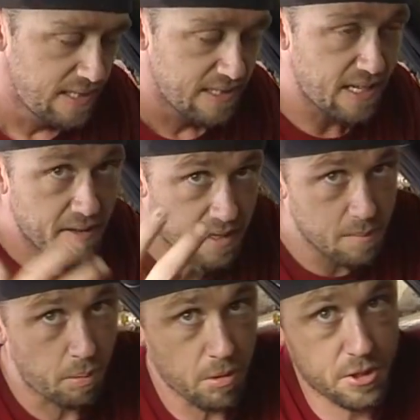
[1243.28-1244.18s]
Now the
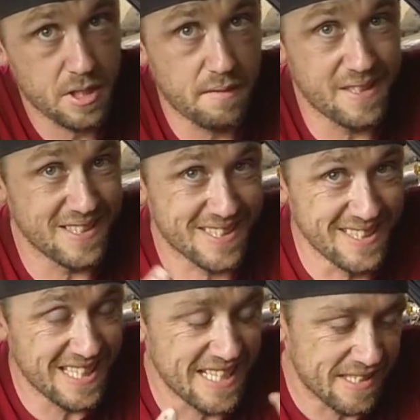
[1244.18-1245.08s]
other portion of it is the
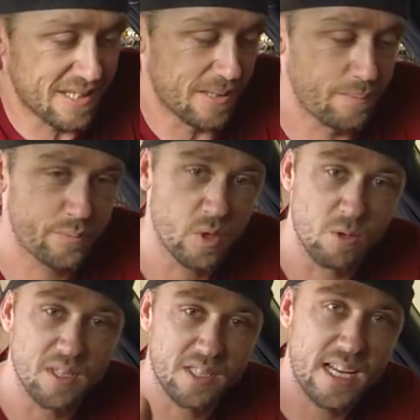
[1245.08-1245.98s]
legs
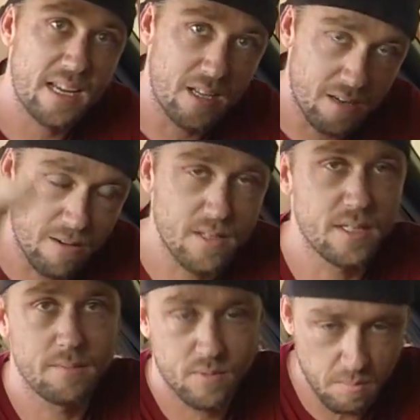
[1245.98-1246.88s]
or the standout or
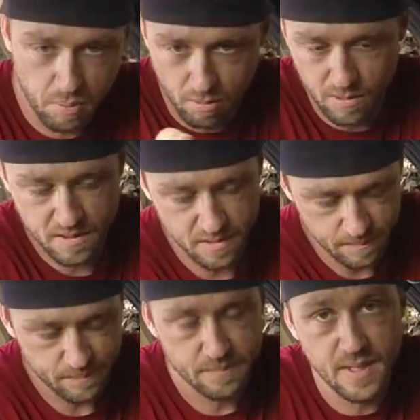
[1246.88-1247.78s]
the supports
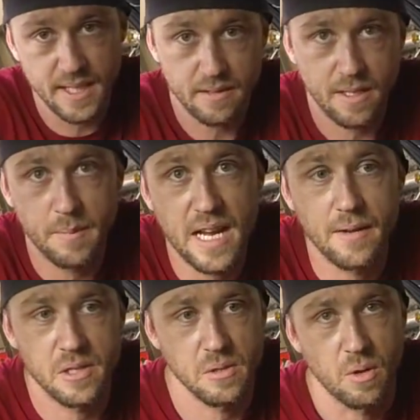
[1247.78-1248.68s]
that come
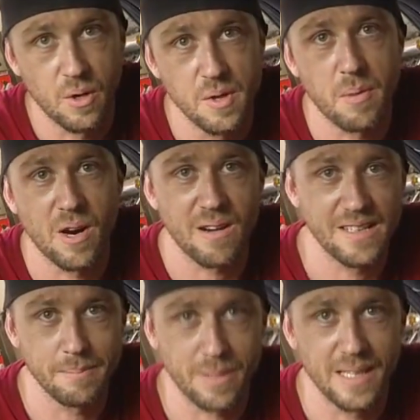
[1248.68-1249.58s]
down to hold the bar
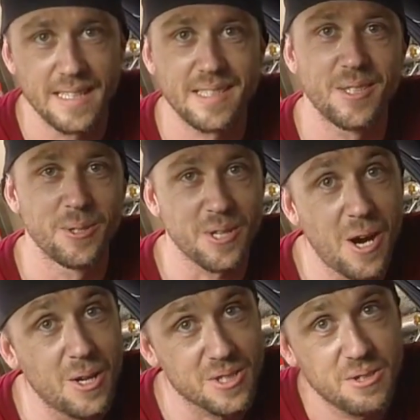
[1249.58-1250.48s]
in place. Those
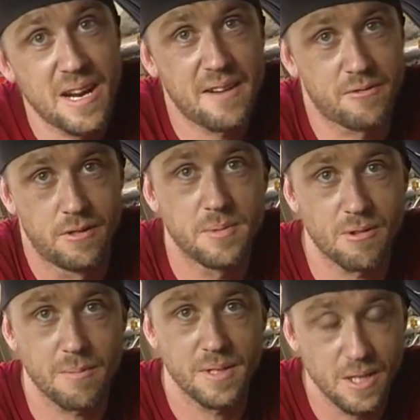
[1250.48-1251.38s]
also have to
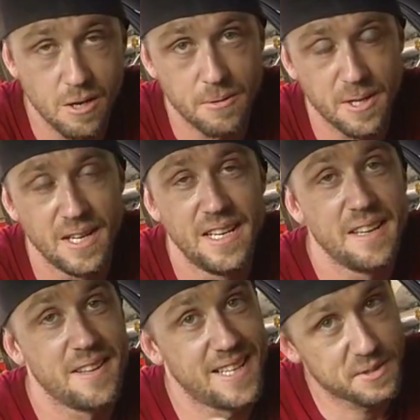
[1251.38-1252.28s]
absorb a load.
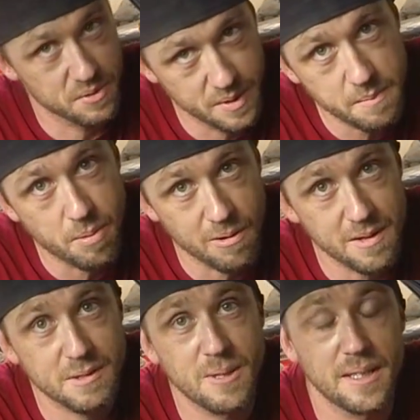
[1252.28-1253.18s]
That's really
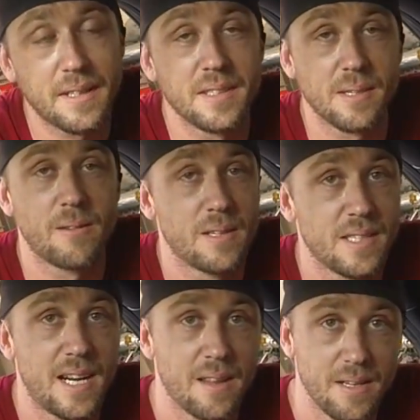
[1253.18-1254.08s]
important as well to consider the
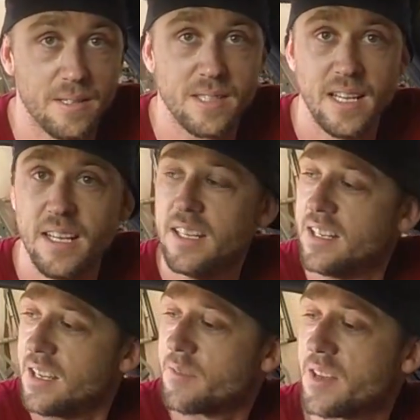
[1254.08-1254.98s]
design of those.
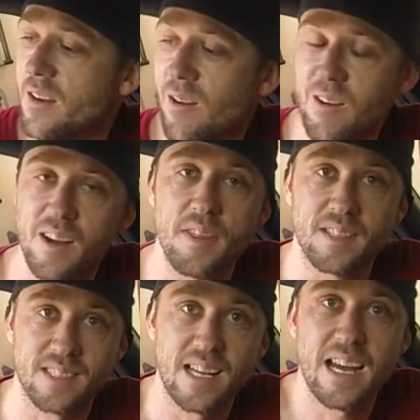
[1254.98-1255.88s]
If they are on
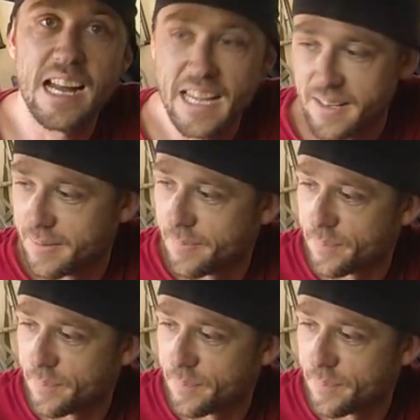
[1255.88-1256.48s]
the side,